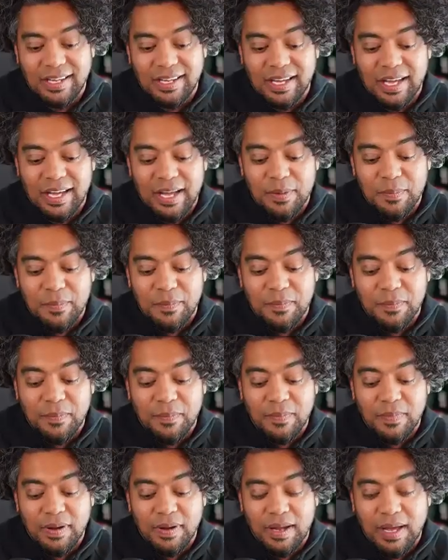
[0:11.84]

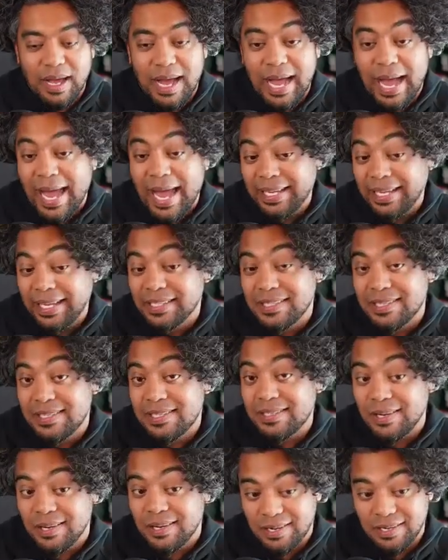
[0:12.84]
I could
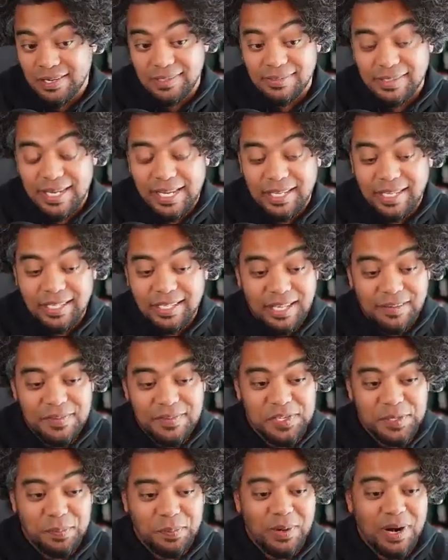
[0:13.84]
start. I could give
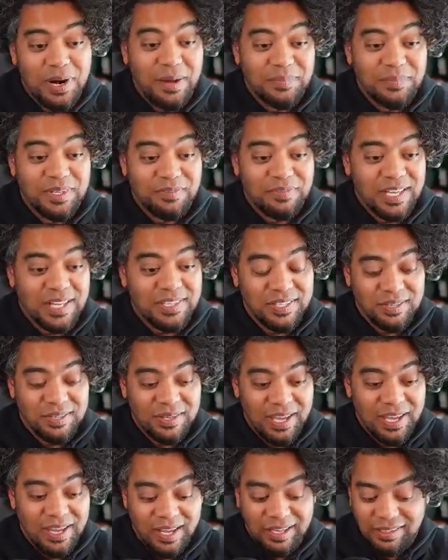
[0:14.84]
us a prompt if that's
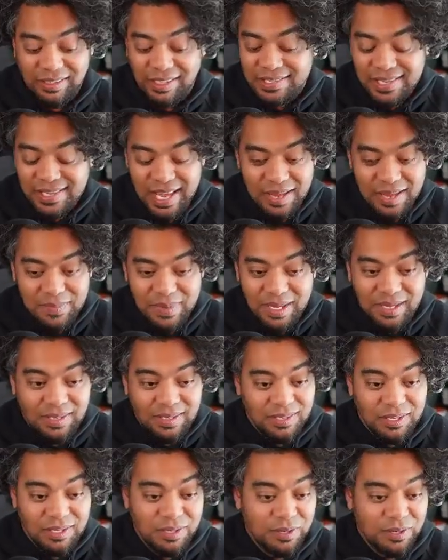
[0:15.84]
okay, unless Amy,
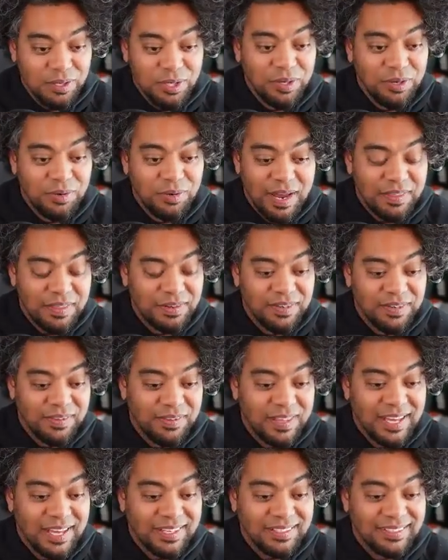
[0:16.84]
you would rather do
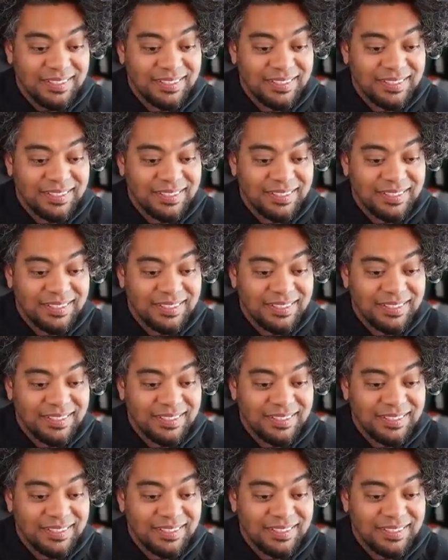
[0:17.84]
that.